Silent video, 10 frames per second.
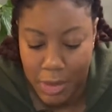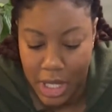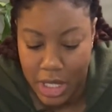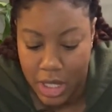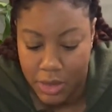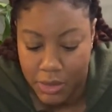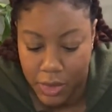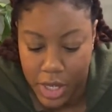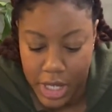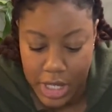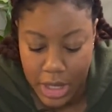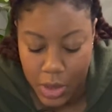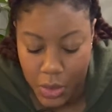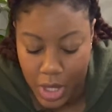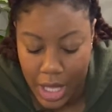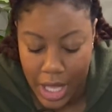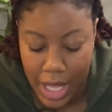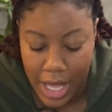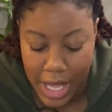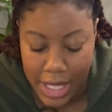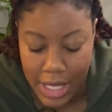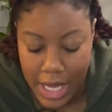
being to the front. It's okay.